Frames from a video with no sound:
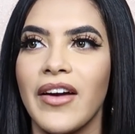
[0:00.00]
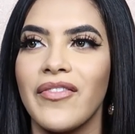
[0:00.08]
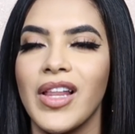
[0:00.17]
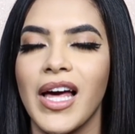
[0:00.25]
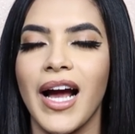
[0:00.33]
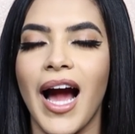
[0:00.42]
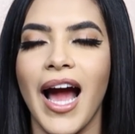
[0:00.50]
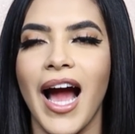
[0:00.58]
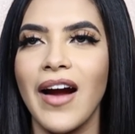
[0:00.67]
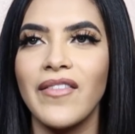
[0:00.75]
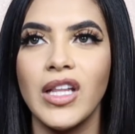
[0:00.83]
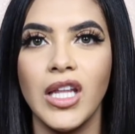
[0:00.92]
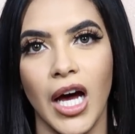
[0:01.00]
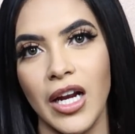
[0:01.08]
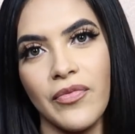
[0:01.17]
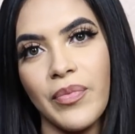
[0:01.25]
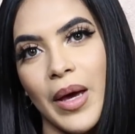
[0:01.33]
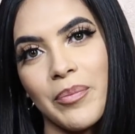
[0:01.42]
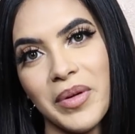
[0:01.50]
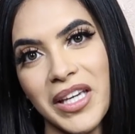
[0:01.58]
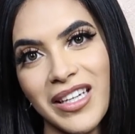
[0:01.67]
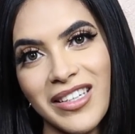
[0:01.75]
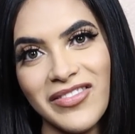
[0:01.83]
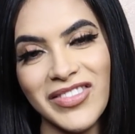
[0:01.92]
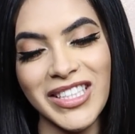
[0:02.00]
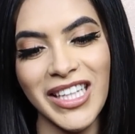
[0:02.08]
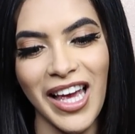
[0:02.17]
I feel like I have a lot of pet peeves,